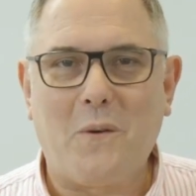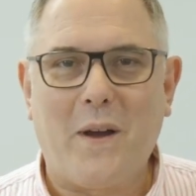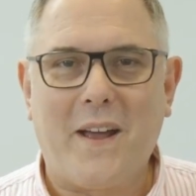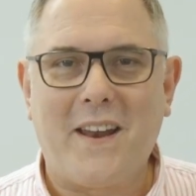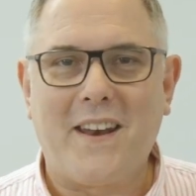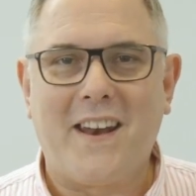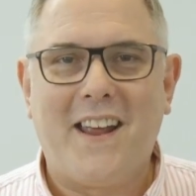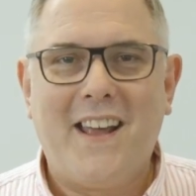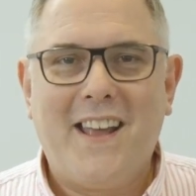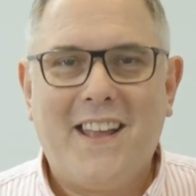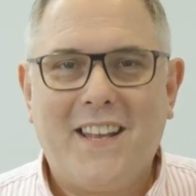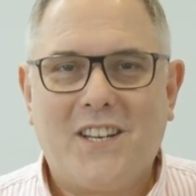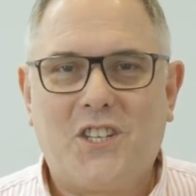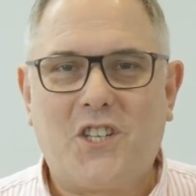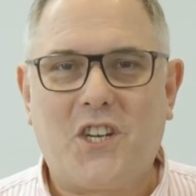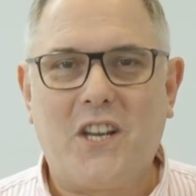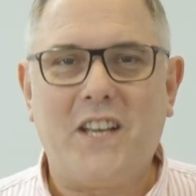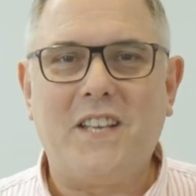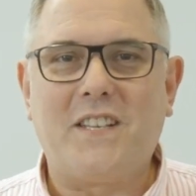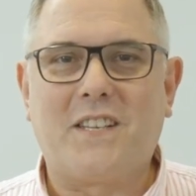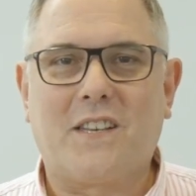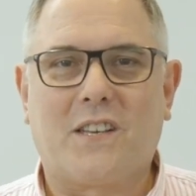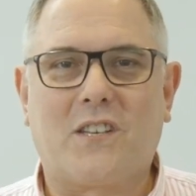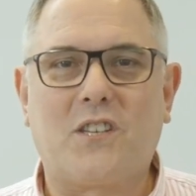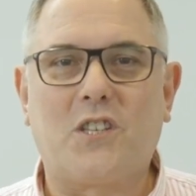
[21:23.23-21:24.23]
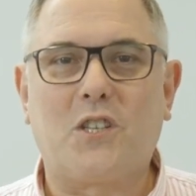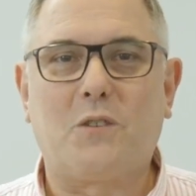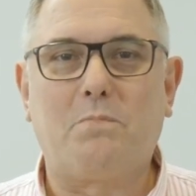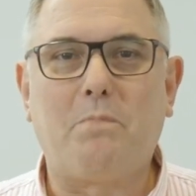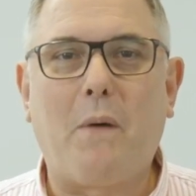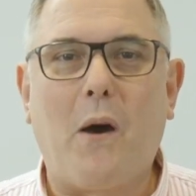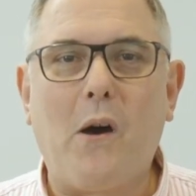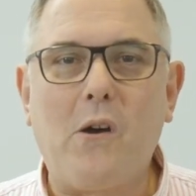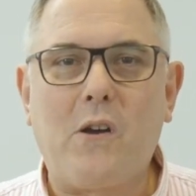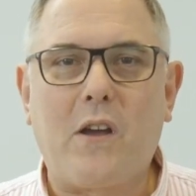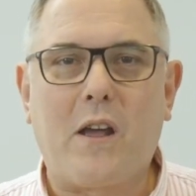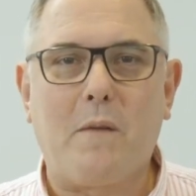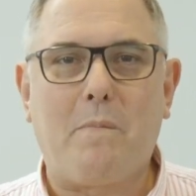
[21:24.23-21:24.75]
When Jesus
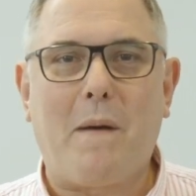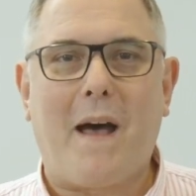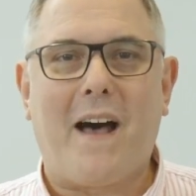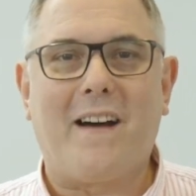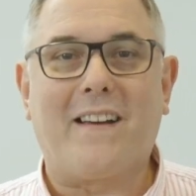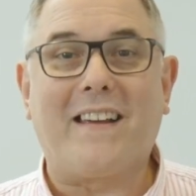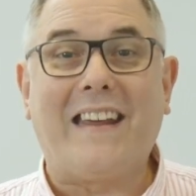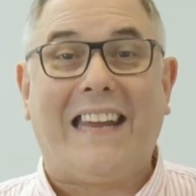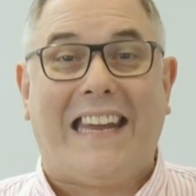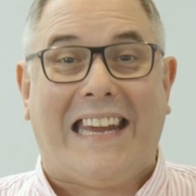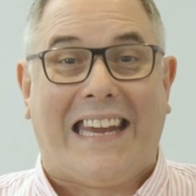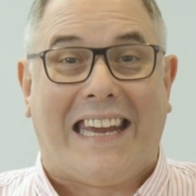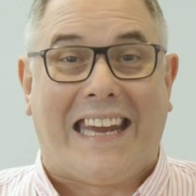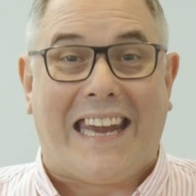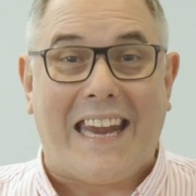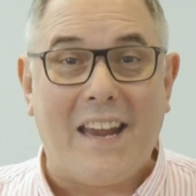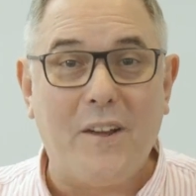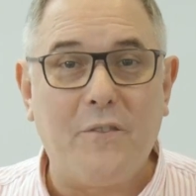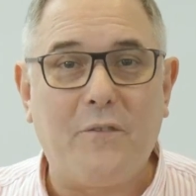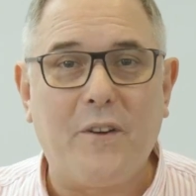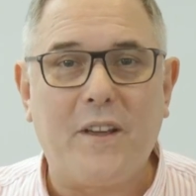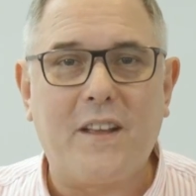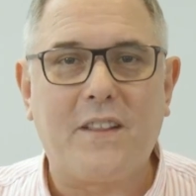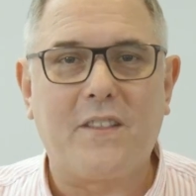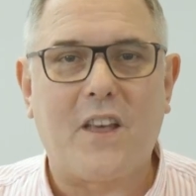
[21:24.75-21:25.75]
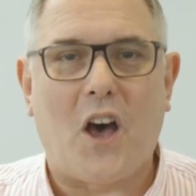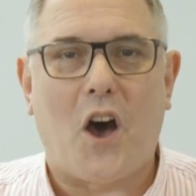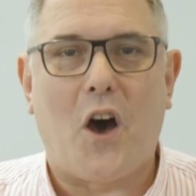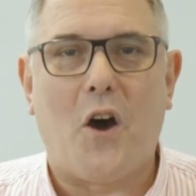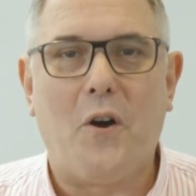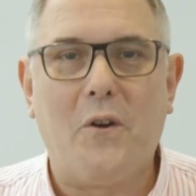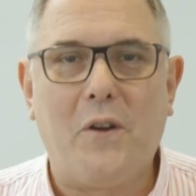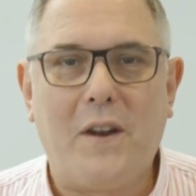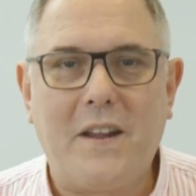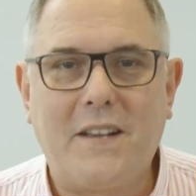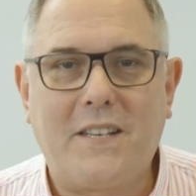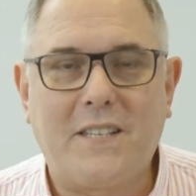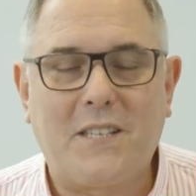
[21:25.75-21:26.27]
spoke about giving the
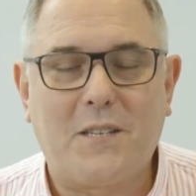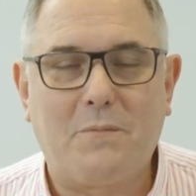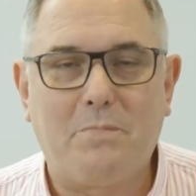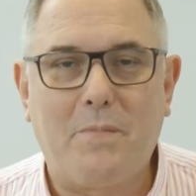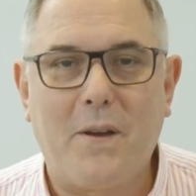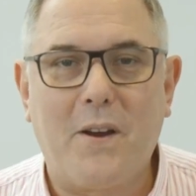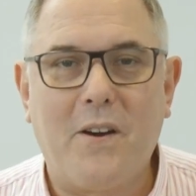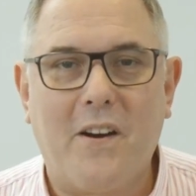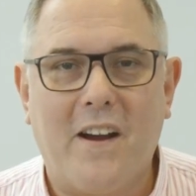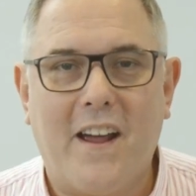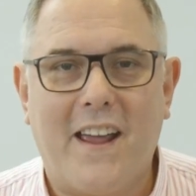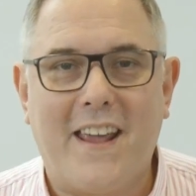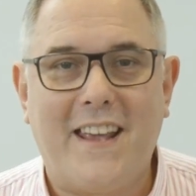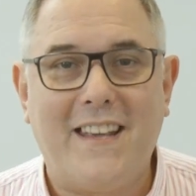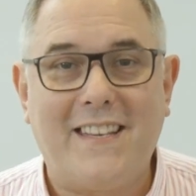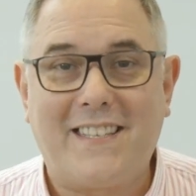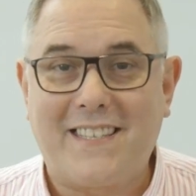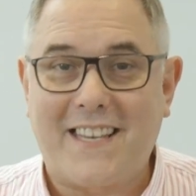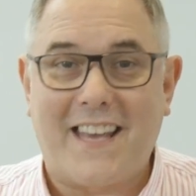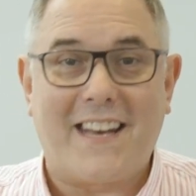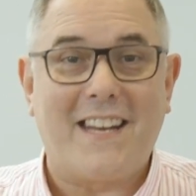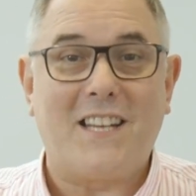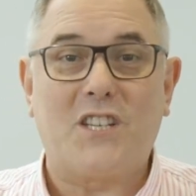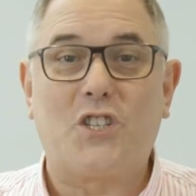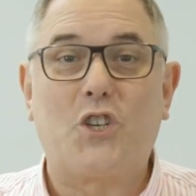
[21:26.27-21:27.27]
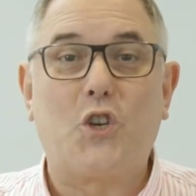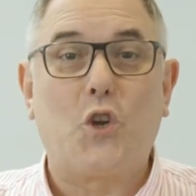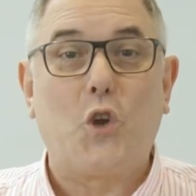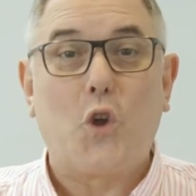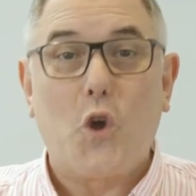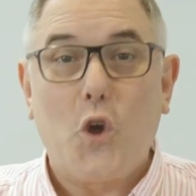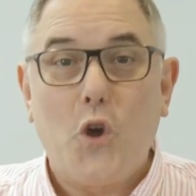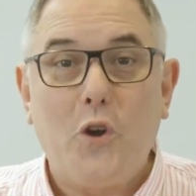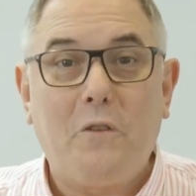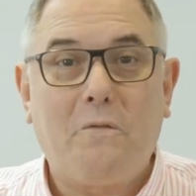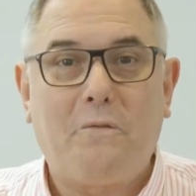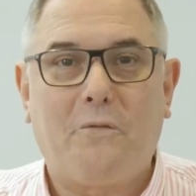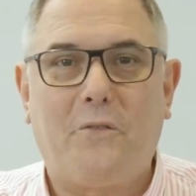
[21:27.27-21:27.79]
Holy Spirit, he said, it's
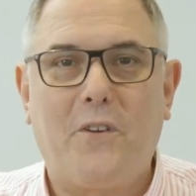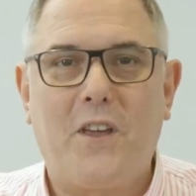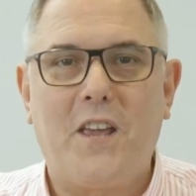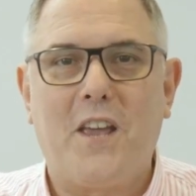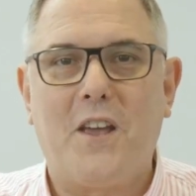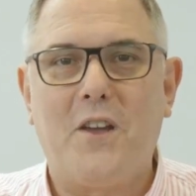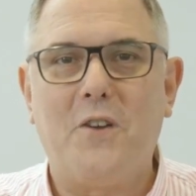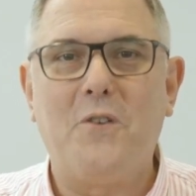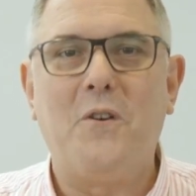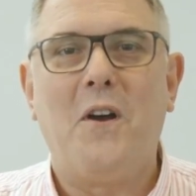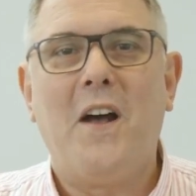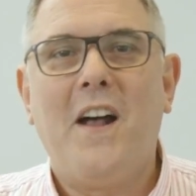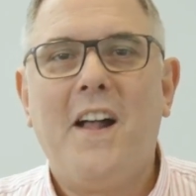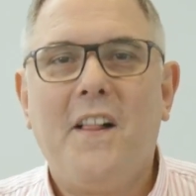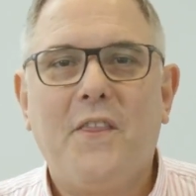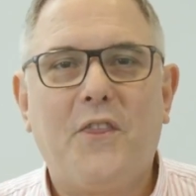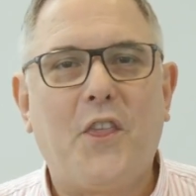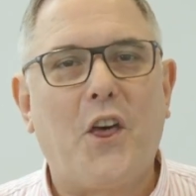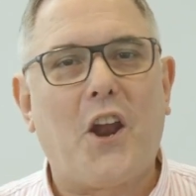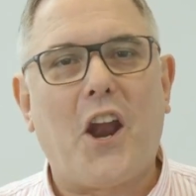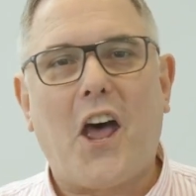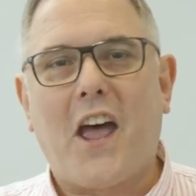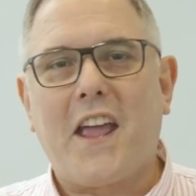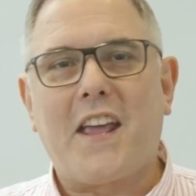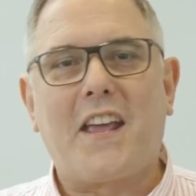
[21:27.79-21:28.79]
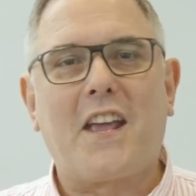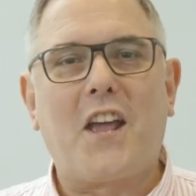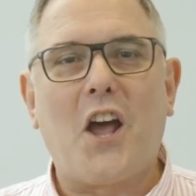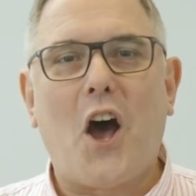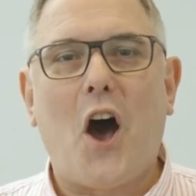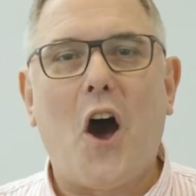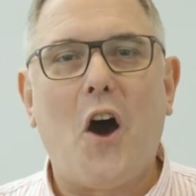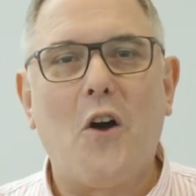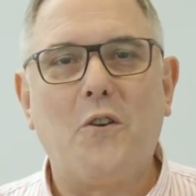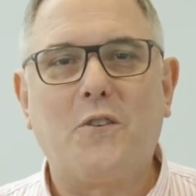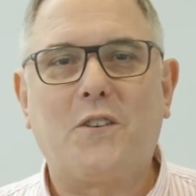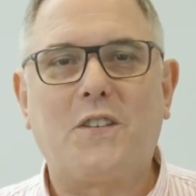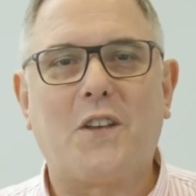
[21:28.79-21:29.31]
good for you that I
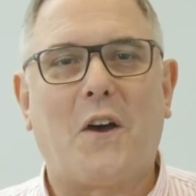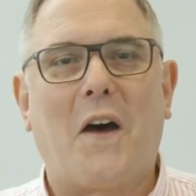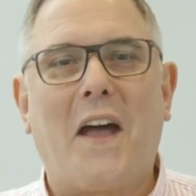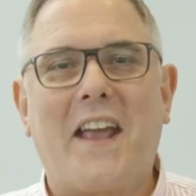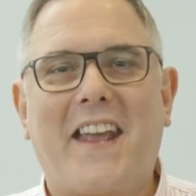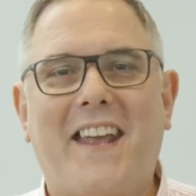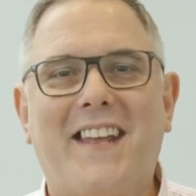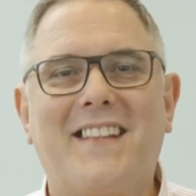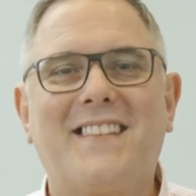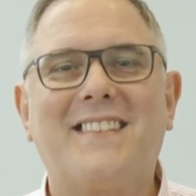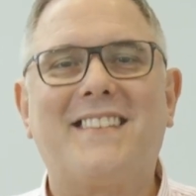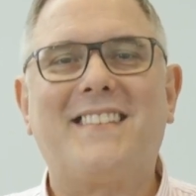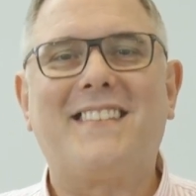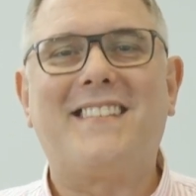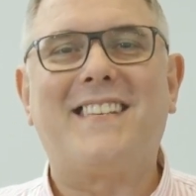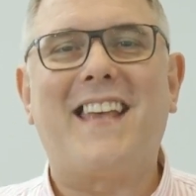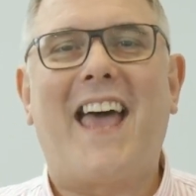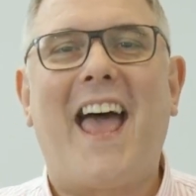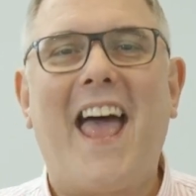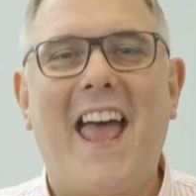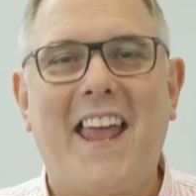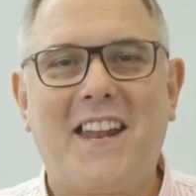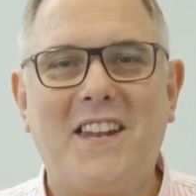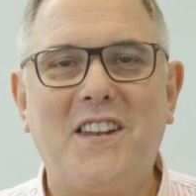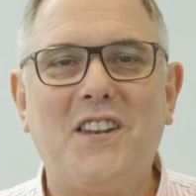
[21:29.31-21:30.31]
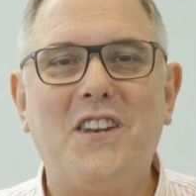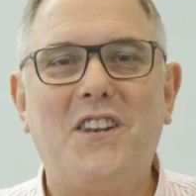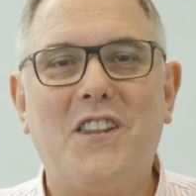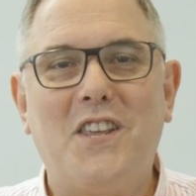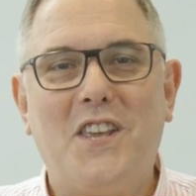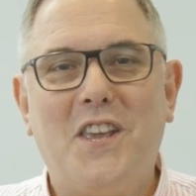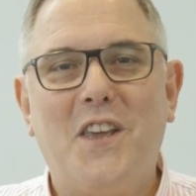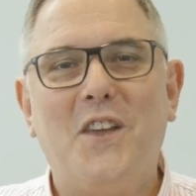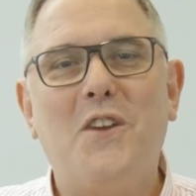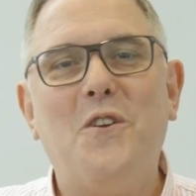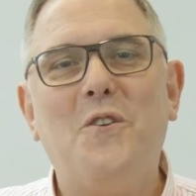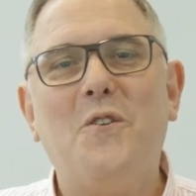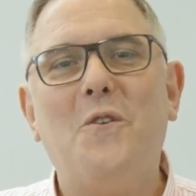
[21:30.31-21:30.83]
go so I can send
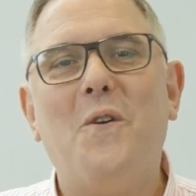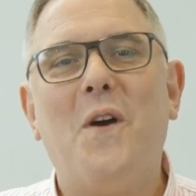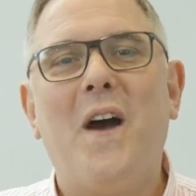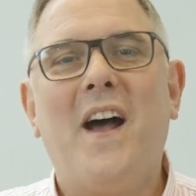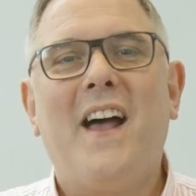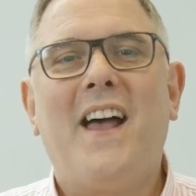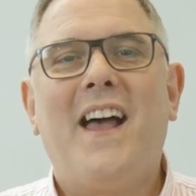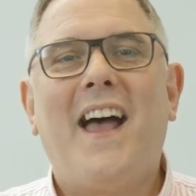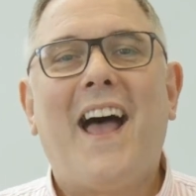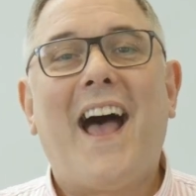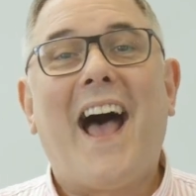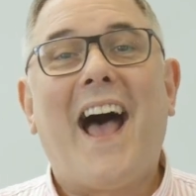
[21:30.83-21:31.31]
you